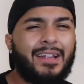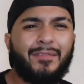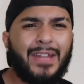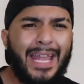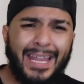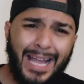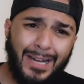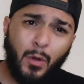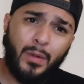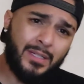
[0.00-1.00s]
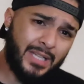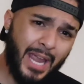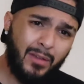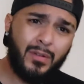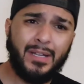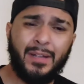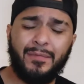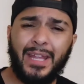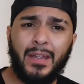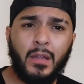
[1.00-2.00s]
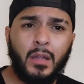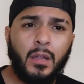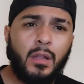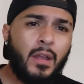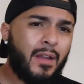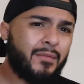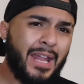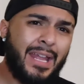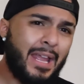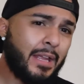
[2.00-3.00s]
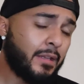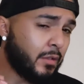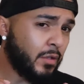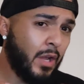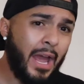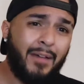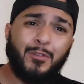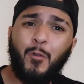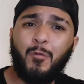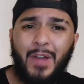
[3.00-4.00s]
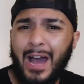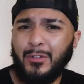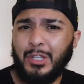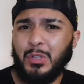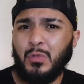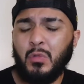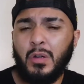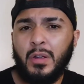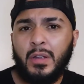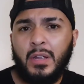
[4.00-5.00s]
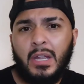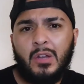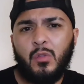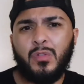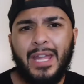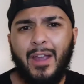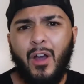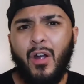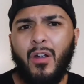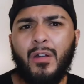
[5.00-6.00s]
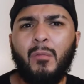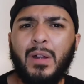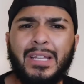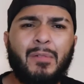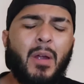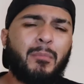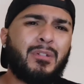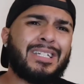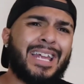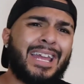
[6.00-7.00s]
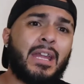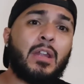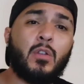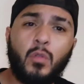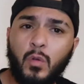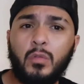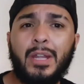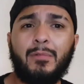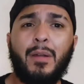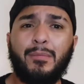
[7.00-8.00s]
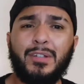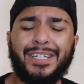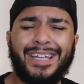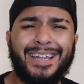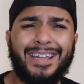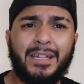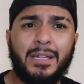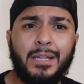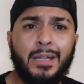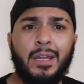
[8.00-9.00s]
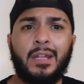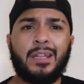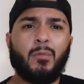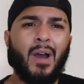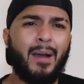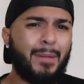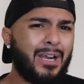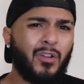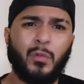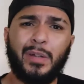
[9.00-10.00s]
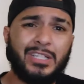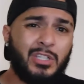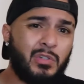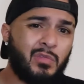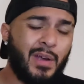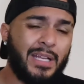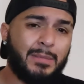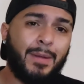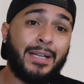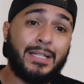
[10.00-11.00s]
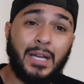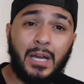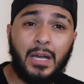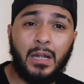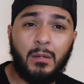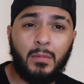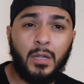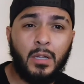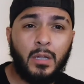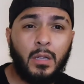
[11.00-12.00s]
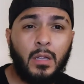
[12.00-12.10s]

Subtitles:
if they ain't got no integrity, if they ain't have no value in who they are and what they represent and who they represent, then why am I going to waste my time